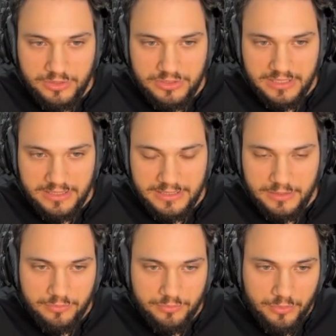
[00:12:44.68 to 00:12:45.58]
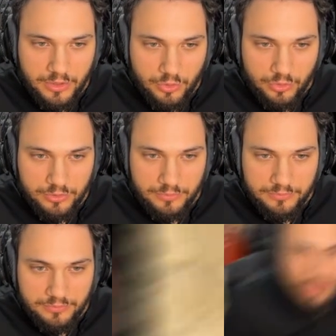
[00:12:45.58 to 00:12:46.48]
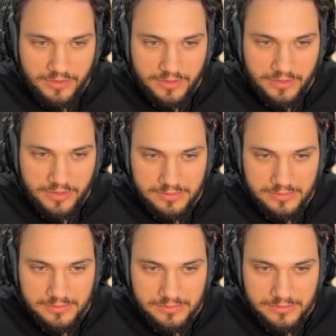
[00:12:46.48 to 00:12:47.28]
stunned him. But look, I used the